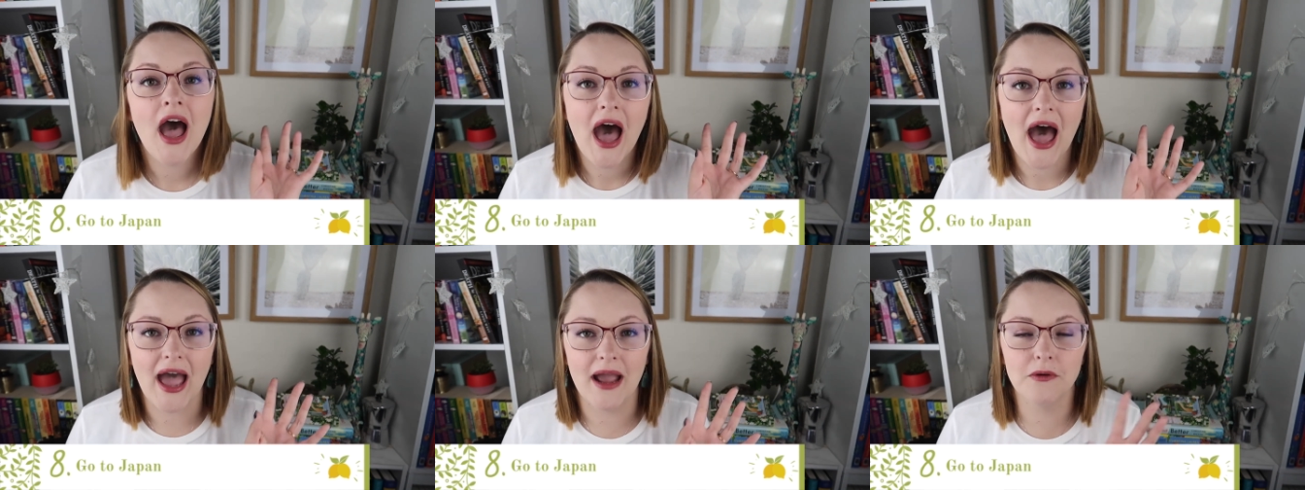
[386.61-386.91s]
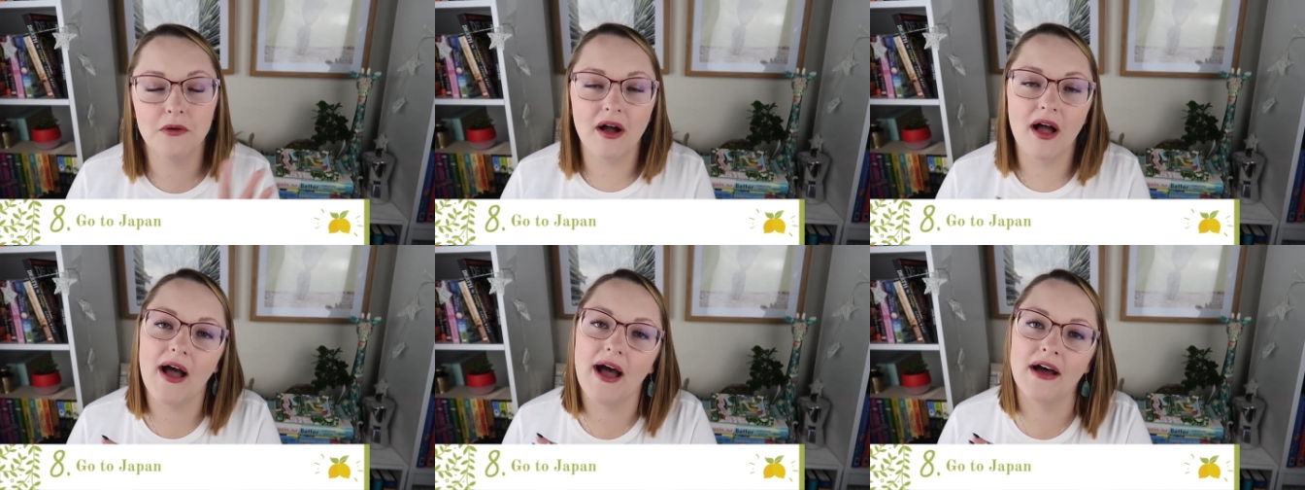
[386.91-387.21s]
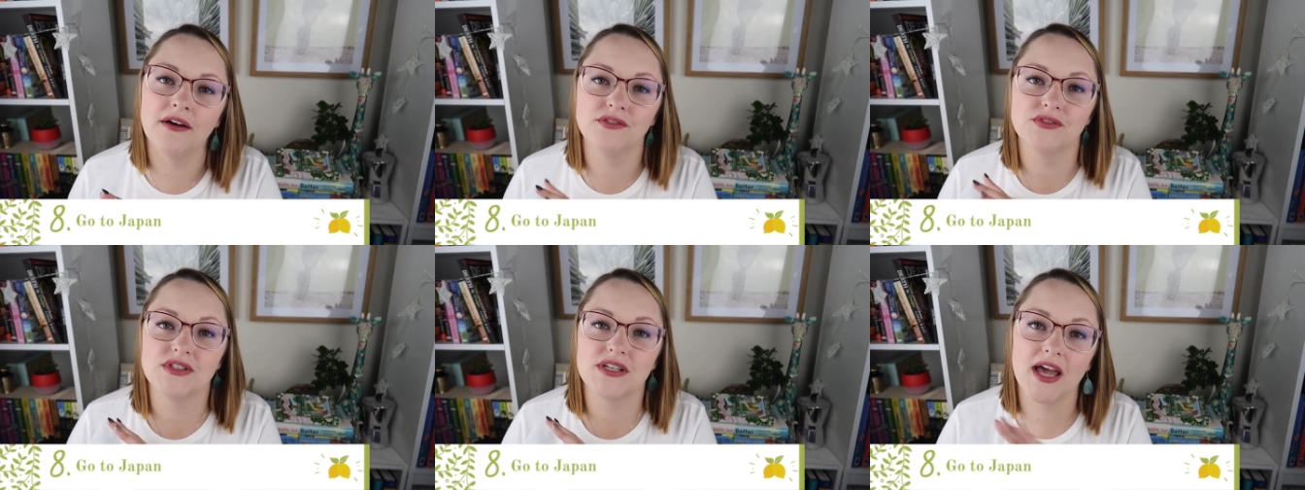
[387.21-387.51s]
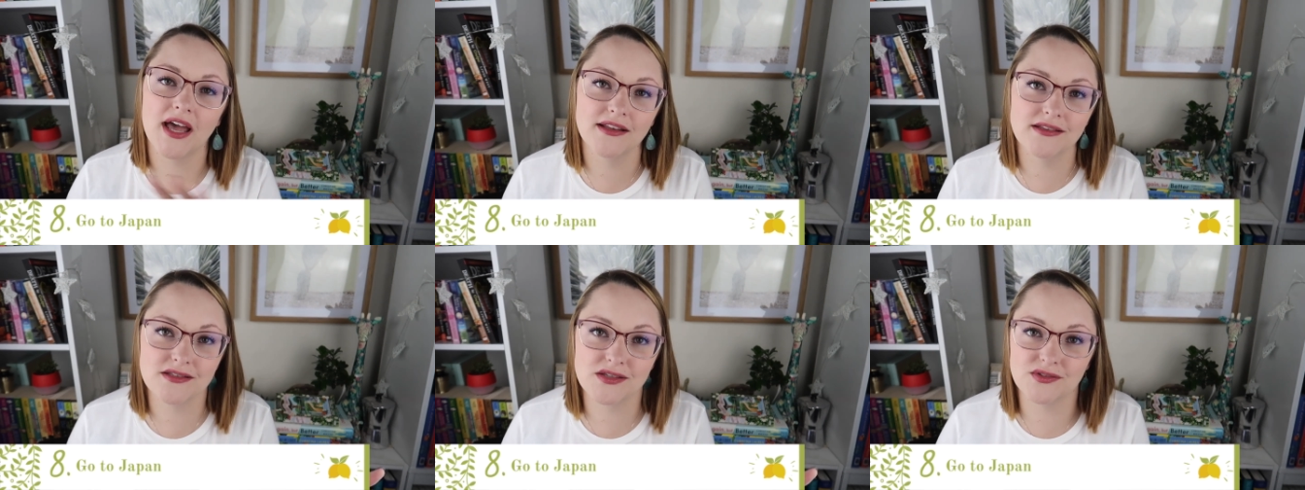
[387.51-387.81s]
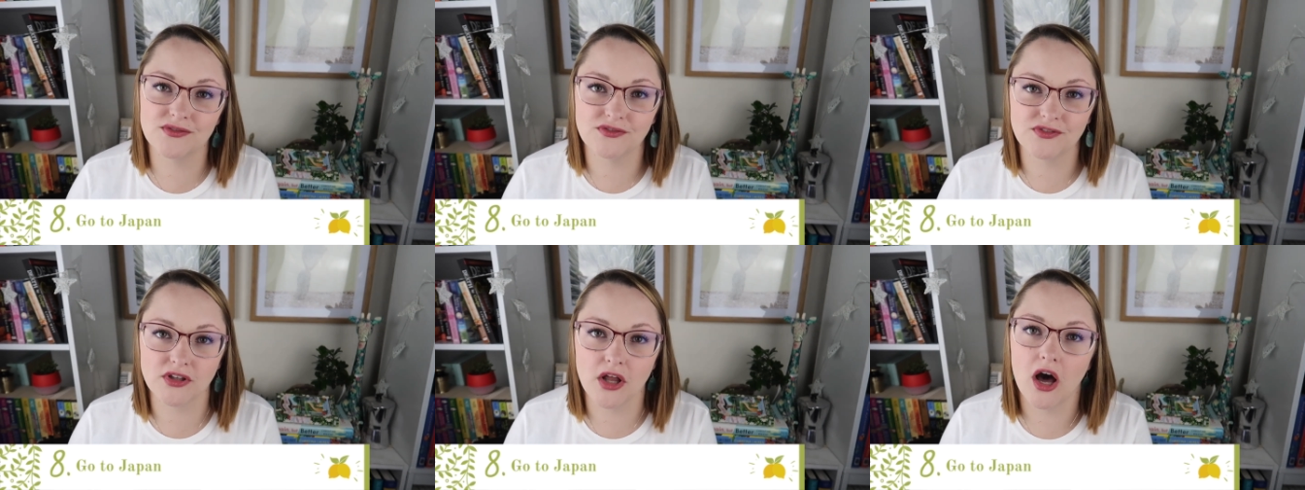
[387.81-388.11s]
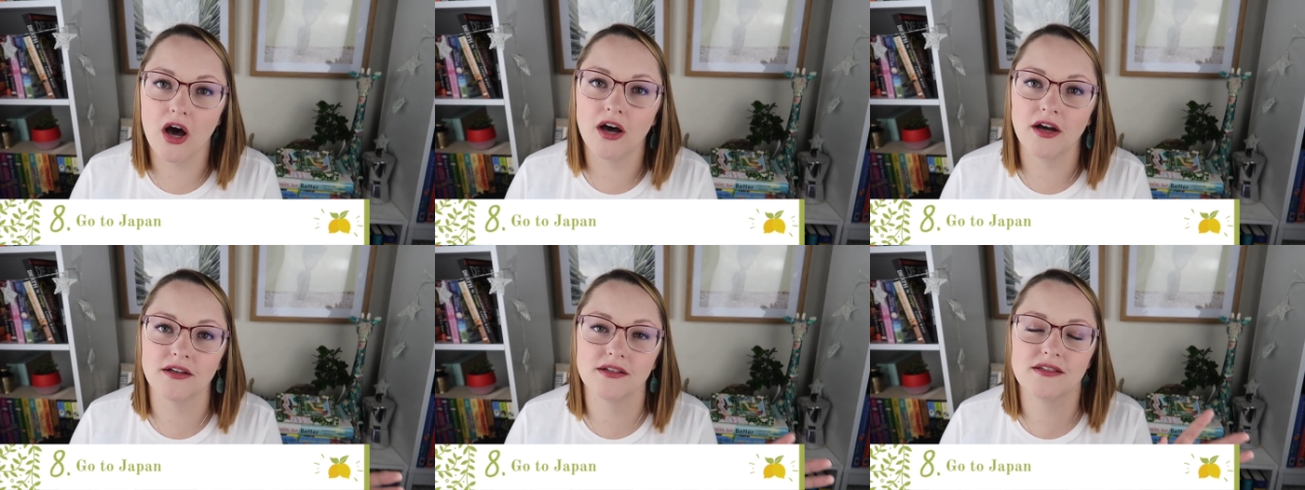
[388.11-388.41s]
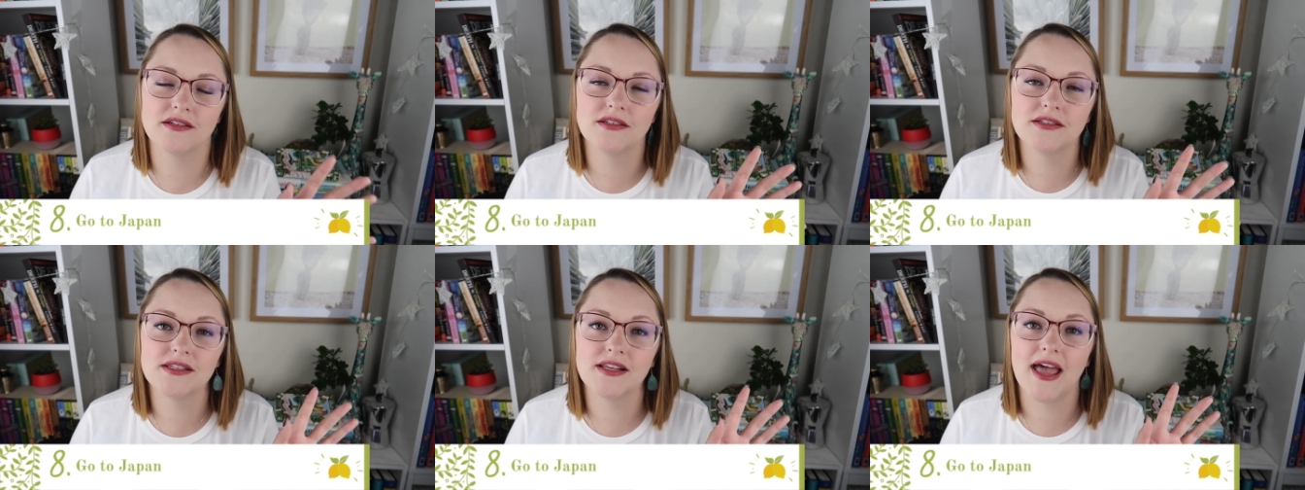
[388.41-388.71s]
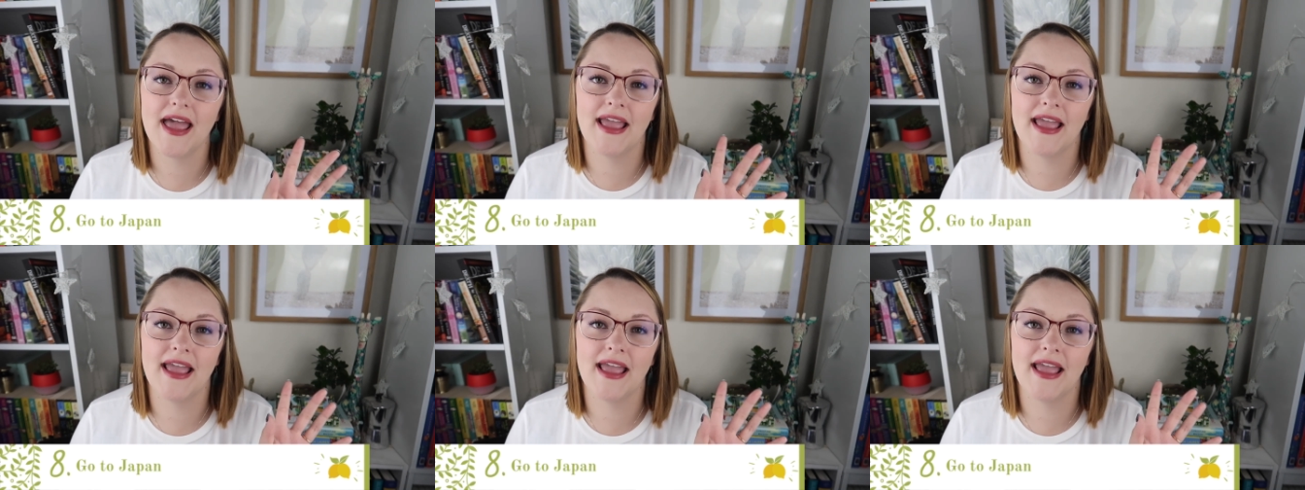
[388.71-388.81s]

I will have tons of vlogs